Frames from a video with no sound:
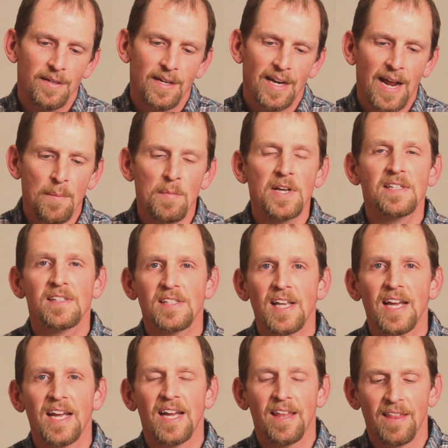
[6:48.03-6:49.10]
And I must
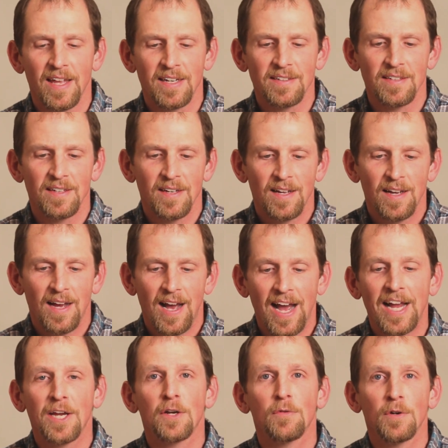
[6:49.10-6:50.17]
say that
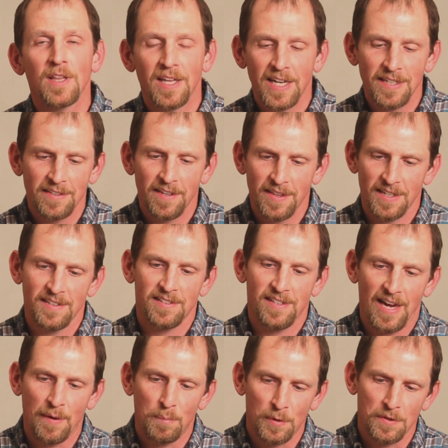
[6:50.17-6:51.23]
I could relate to the
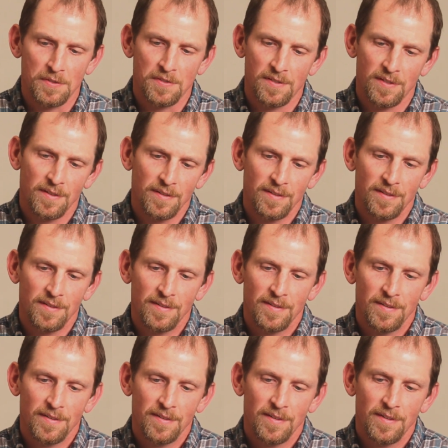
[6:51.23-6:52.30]
disciples.
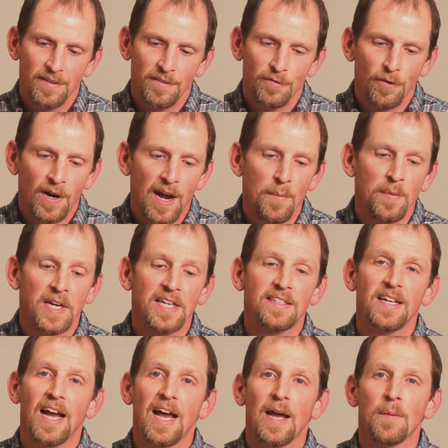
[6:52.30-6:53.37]
For how many
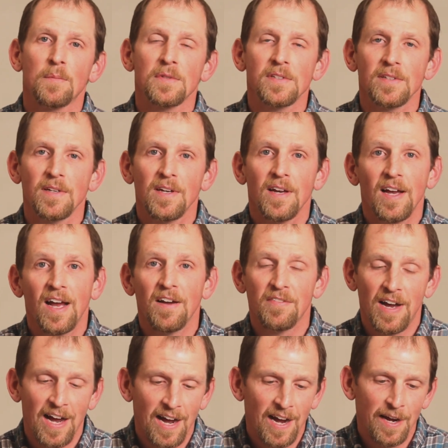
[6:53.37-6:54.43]
times have
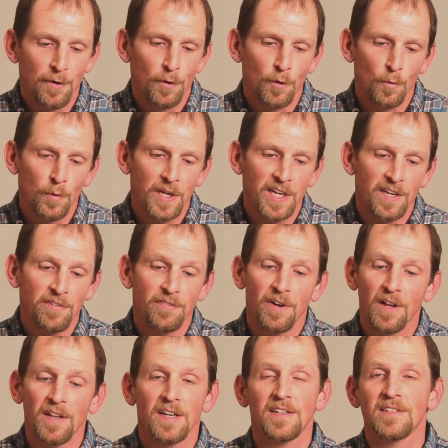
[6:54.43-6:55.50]
I or we
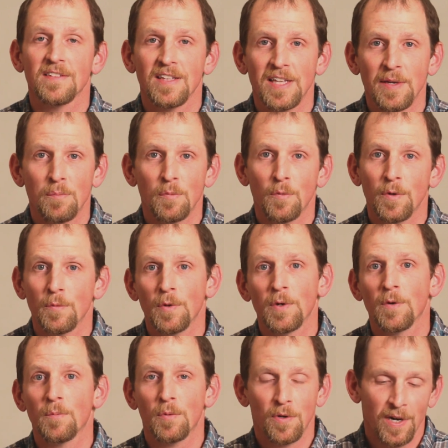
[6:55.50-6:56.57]
fallen asleep when we
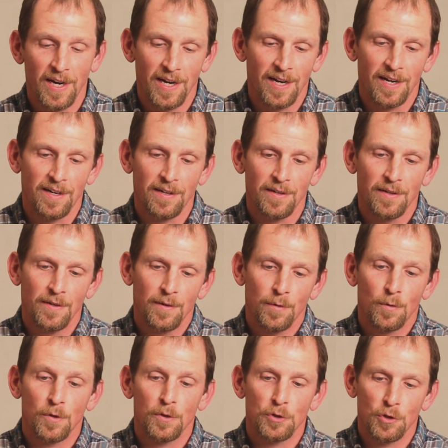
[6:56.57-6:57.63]
were praying
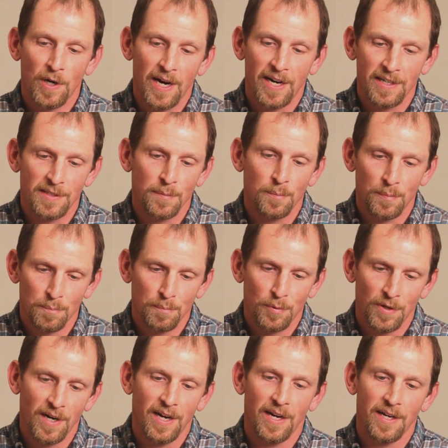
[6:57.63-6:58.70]
or trying to
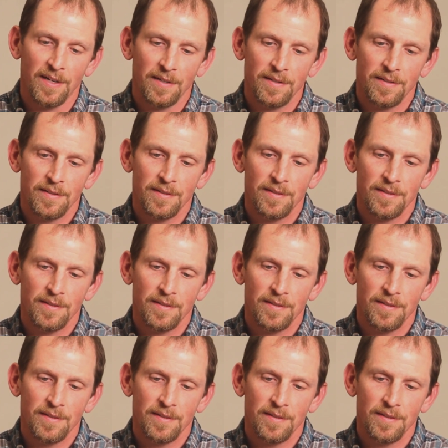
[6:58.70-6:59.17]
pray?